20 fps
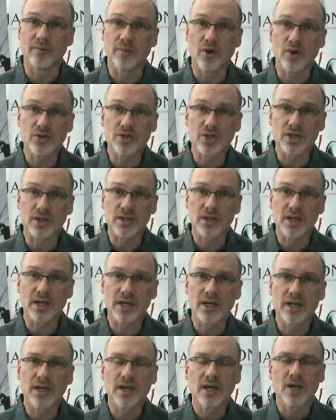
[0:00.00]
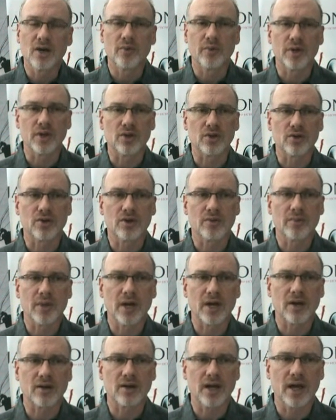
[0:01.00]
emotionally. We learn
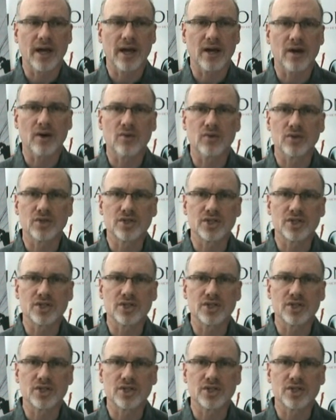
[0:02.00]
about how